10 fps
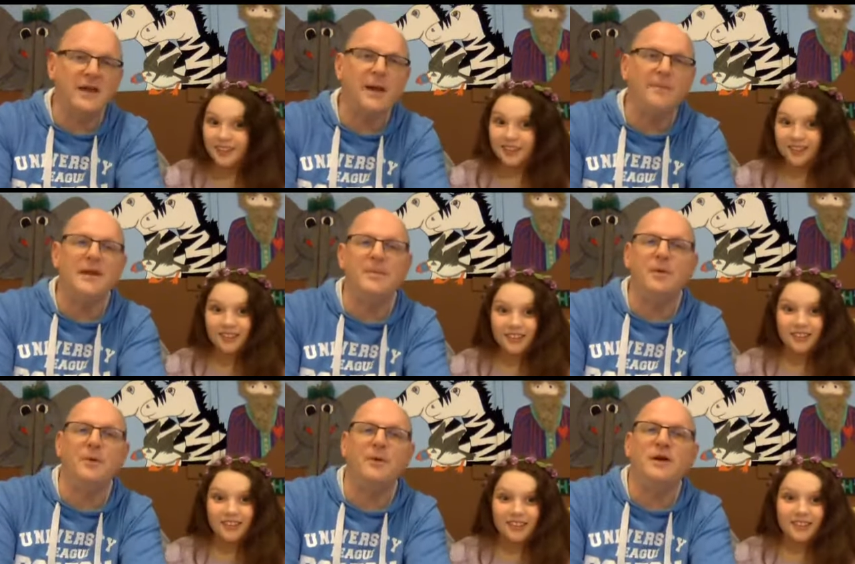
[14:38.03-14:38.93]
Speaker 1: yeah,
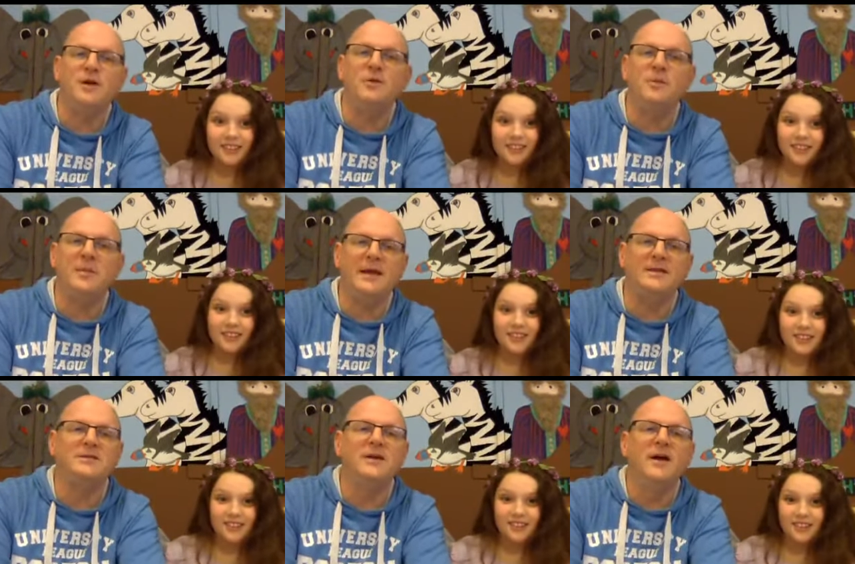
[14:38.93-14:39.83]
people, human
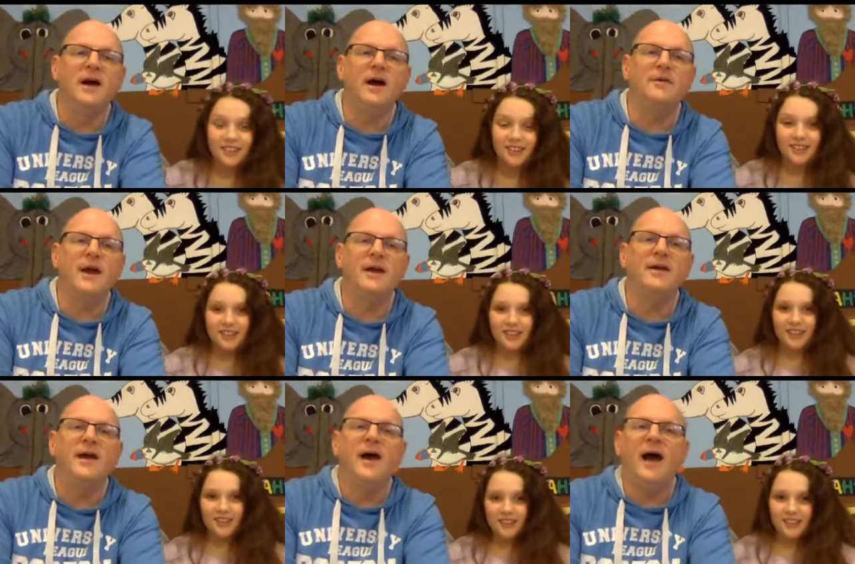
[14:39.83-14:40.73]
beings. Okay,
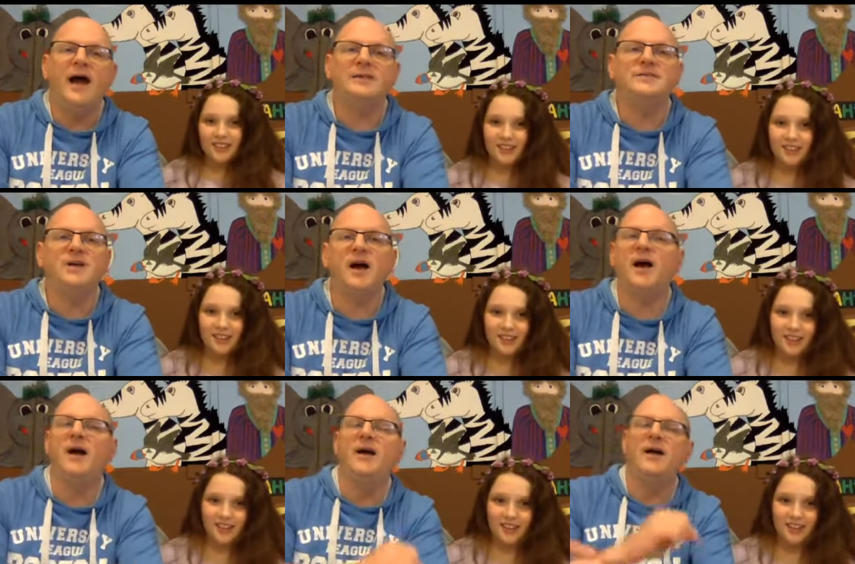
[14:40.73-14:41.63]
and
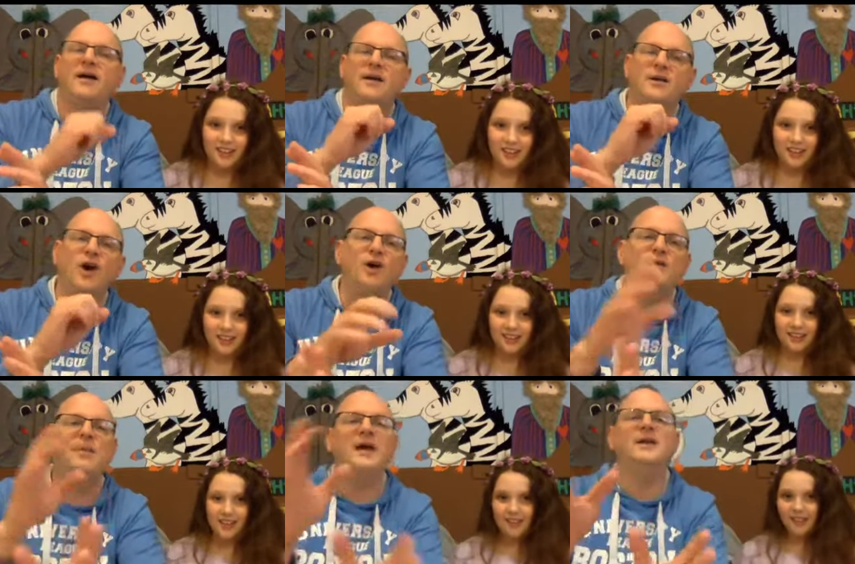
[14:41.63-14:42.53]
uh,
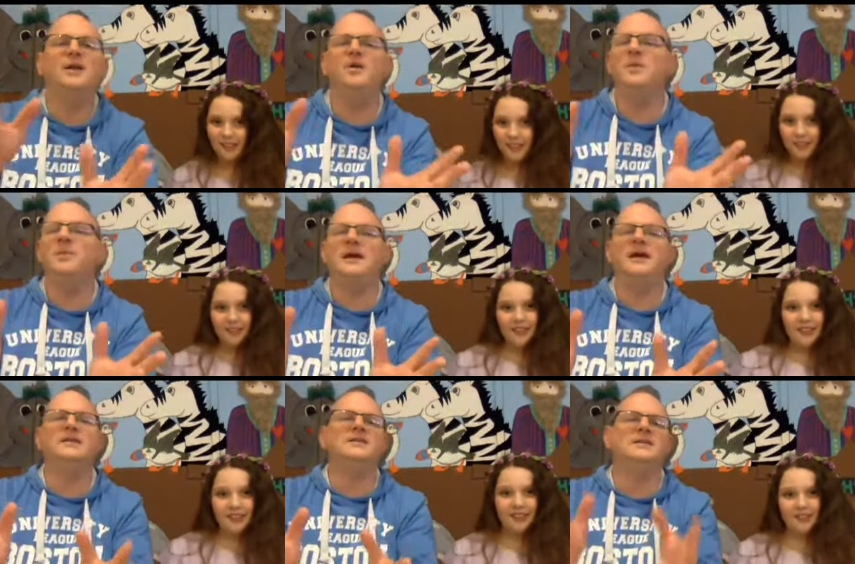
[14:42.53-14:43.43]
God made human
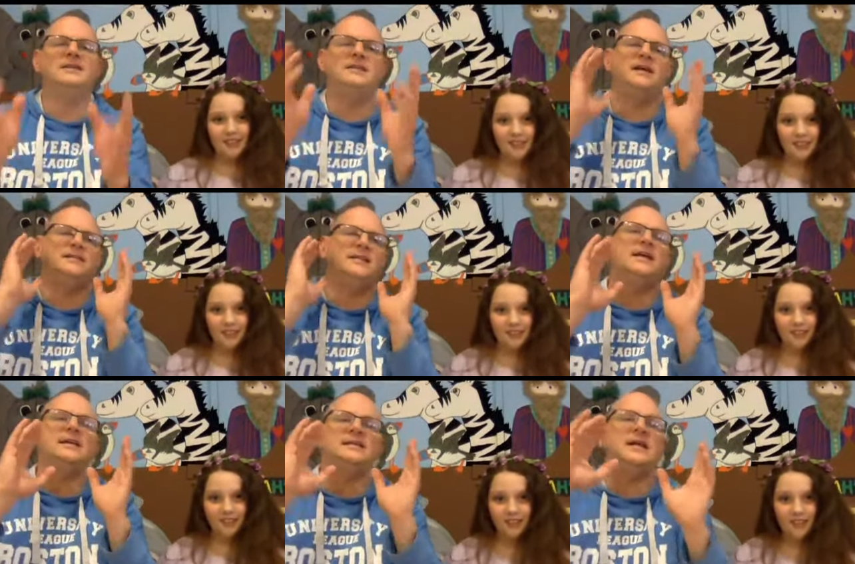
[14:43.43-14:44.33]
beings, and He says,
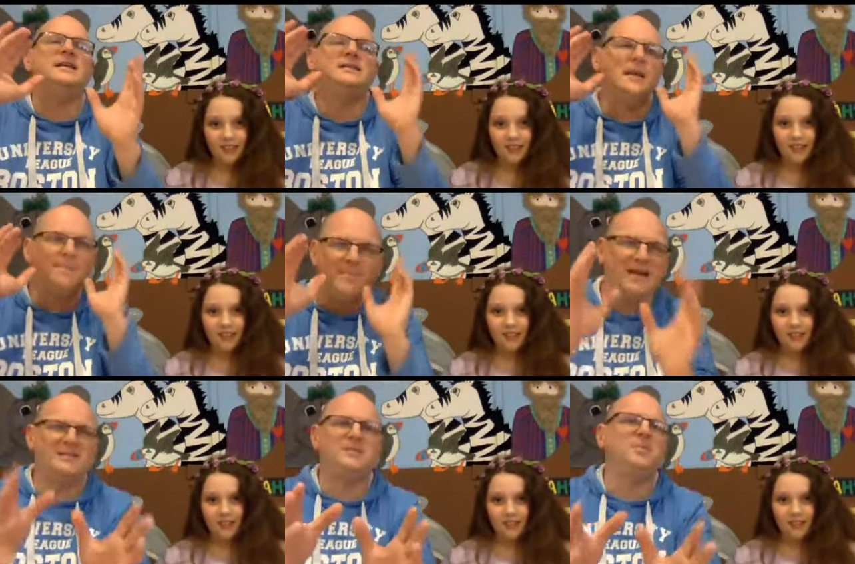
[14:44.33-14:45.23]
"This is the
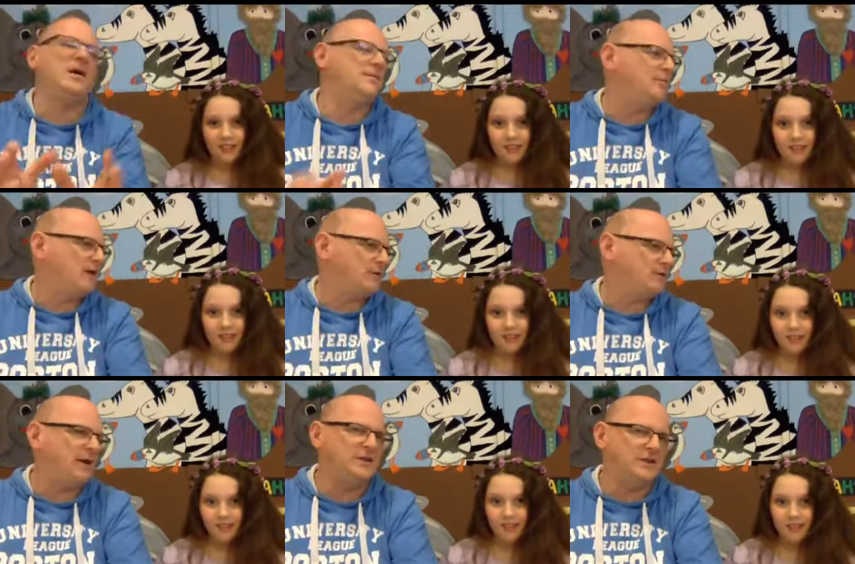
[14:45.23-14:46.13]
best bit of my
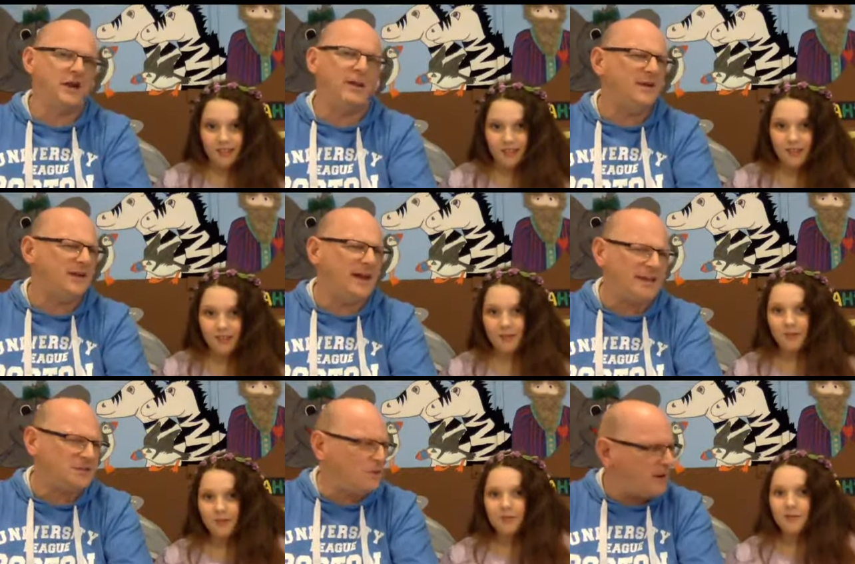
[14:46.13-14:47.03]
creation." I mean,
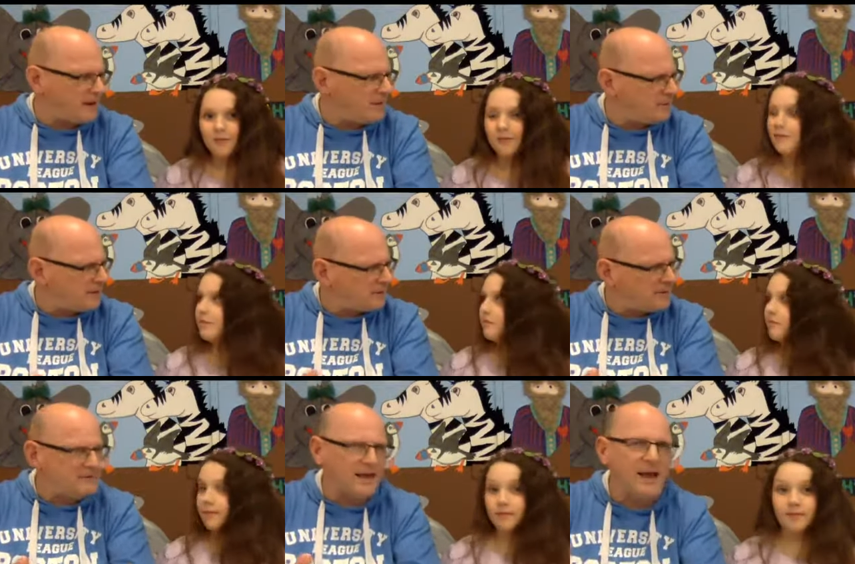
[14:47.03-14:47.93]
that's quite
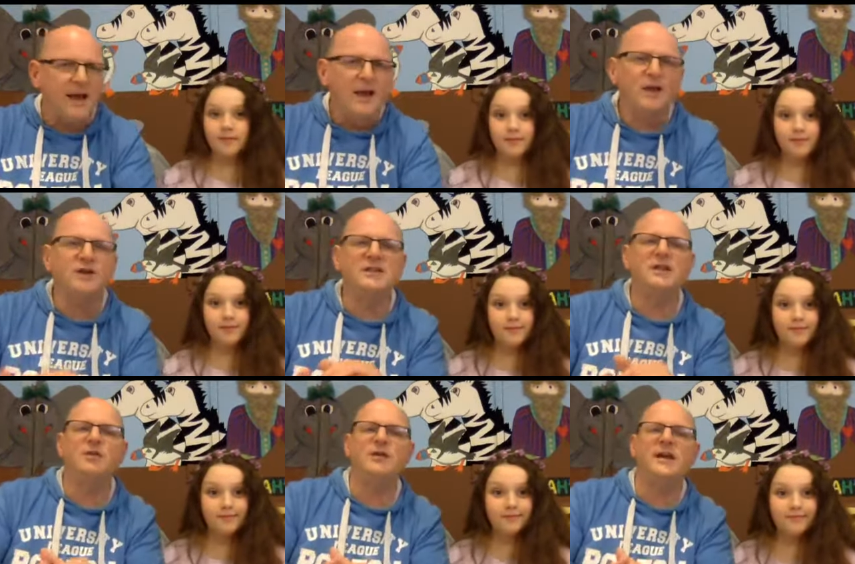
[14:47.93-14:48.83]
incredible, isn't it? Because
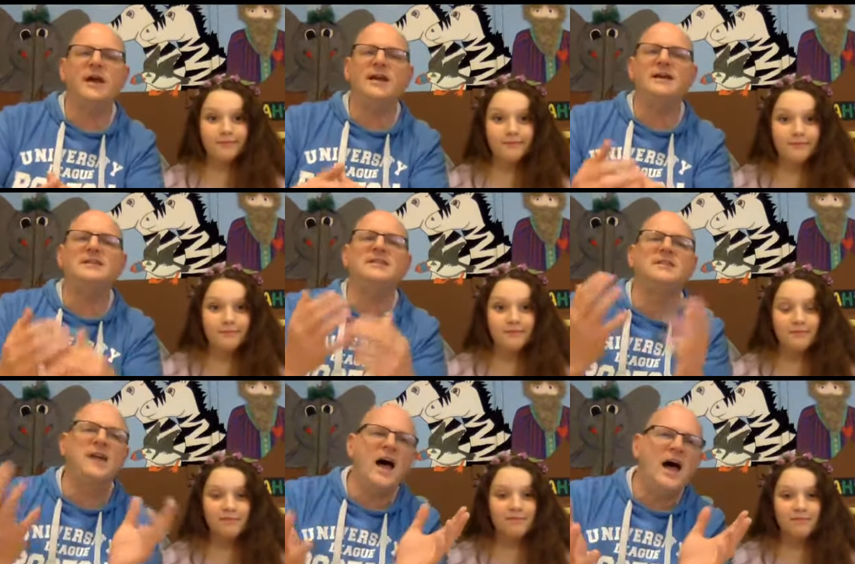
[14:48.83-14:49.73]
mm-hmm. He created
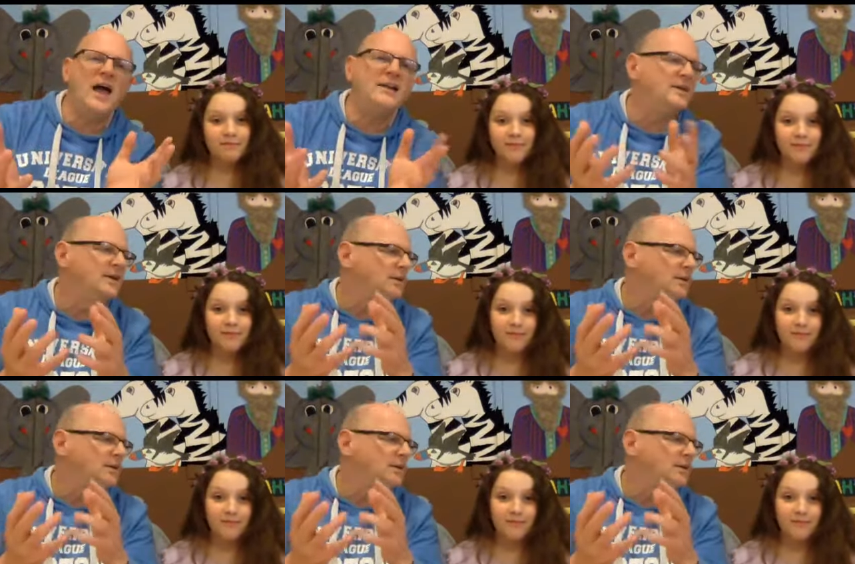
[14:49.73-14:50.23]
sun,